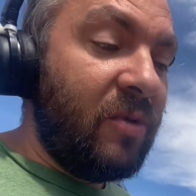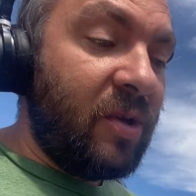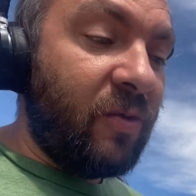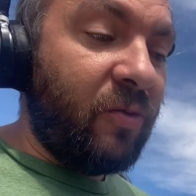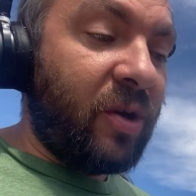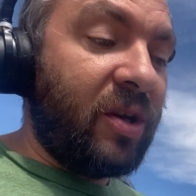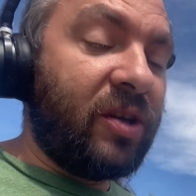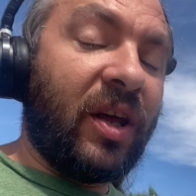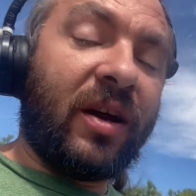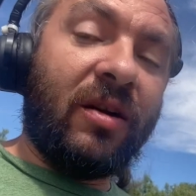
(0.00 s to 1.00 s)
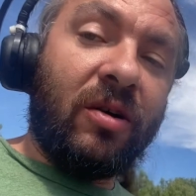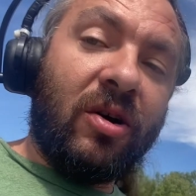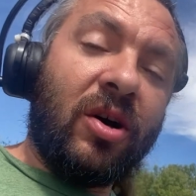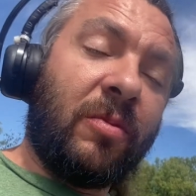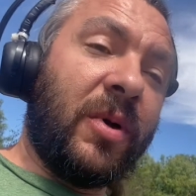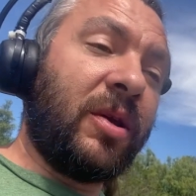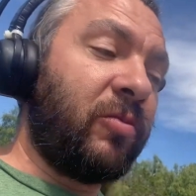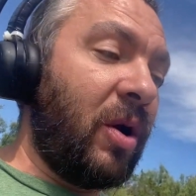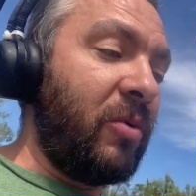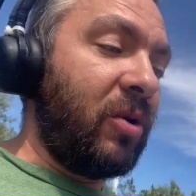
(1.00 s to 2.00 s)
We're gonna take a look, but
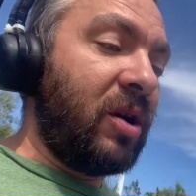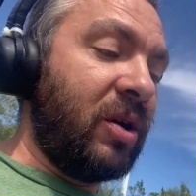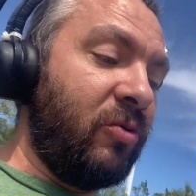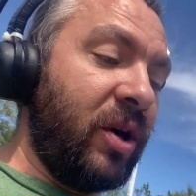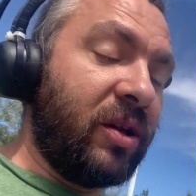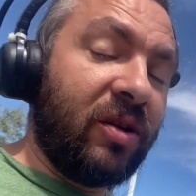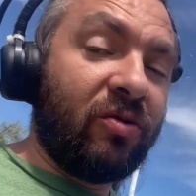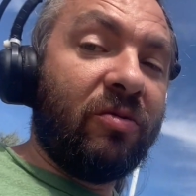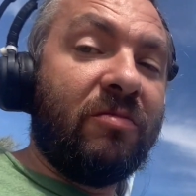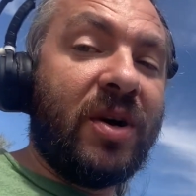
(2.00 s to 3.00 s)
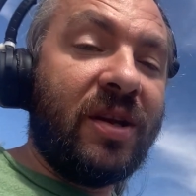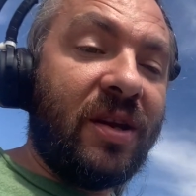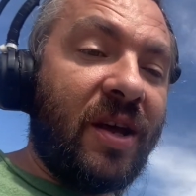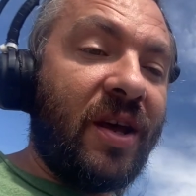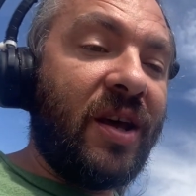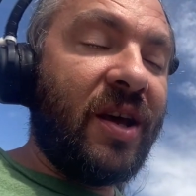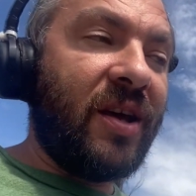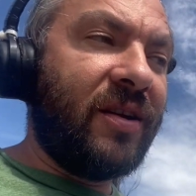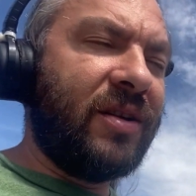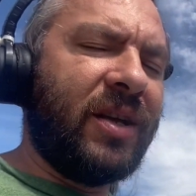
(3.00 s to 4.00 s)
probably gonna wait until
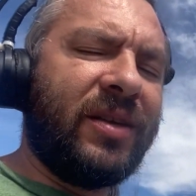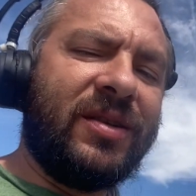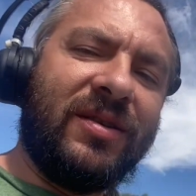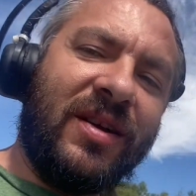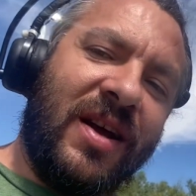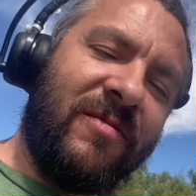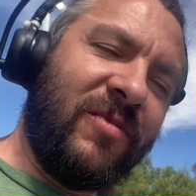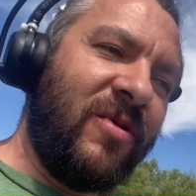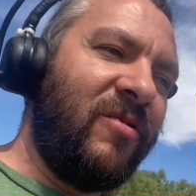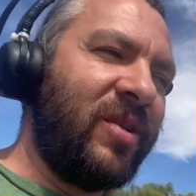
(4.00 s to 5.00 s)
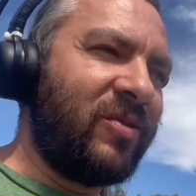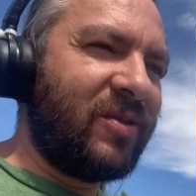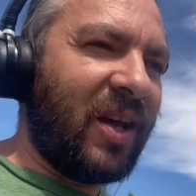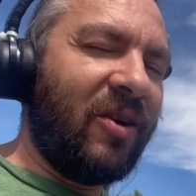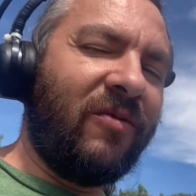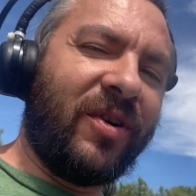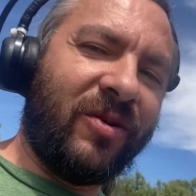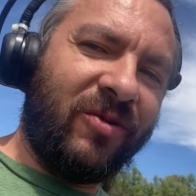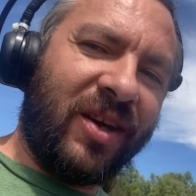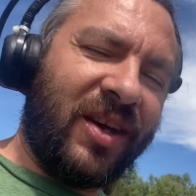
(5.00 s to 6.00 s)
Monday. And I said, nah, I don't want to stay over the
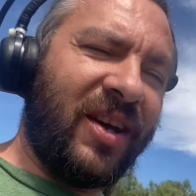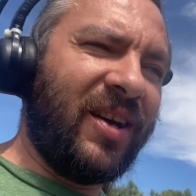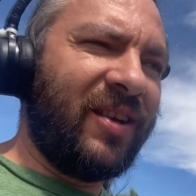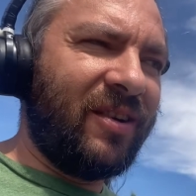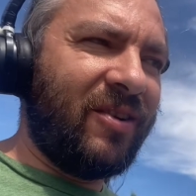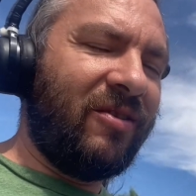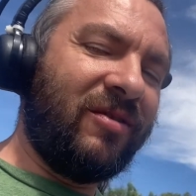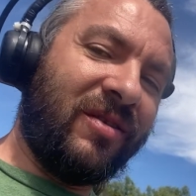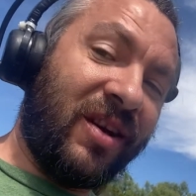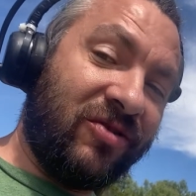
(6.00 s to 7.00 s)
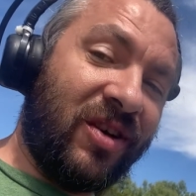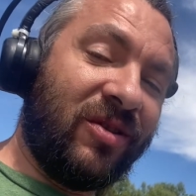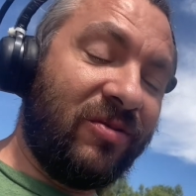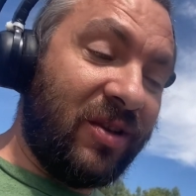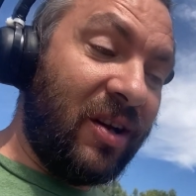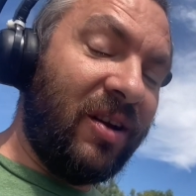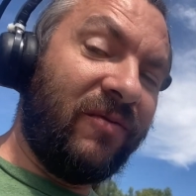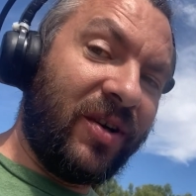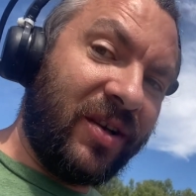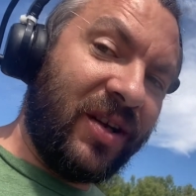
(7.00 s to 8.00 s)
weekend, I try to
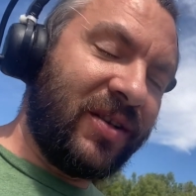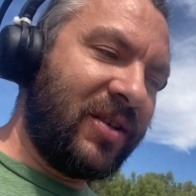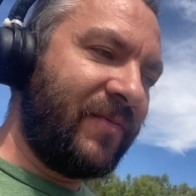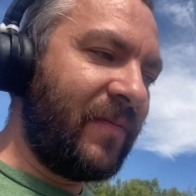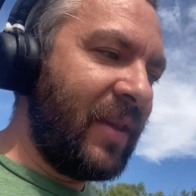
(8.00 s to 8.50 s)
deliver this.